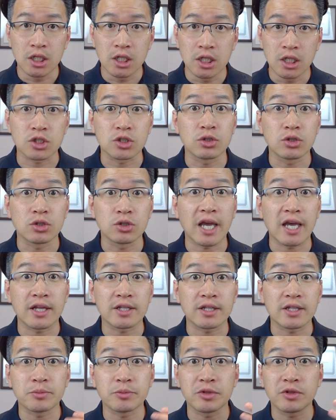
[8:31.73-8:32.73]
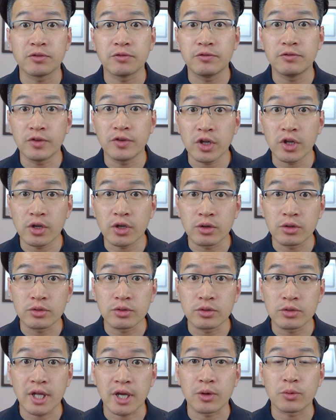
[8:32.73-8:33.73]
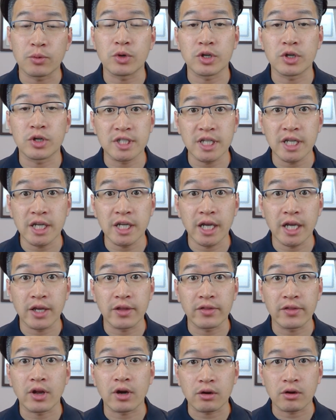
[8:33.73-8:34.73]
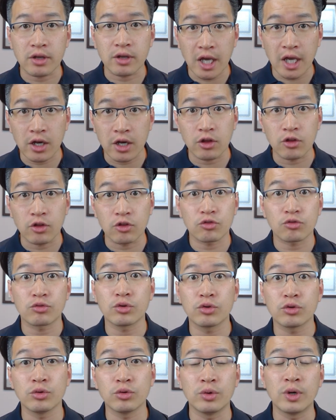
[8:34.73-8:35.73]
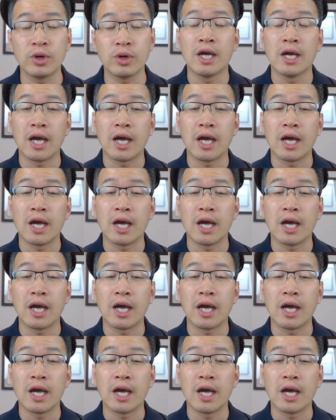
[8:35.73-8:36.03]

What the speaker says: Just look at some of the videos that we're seeing that are getting through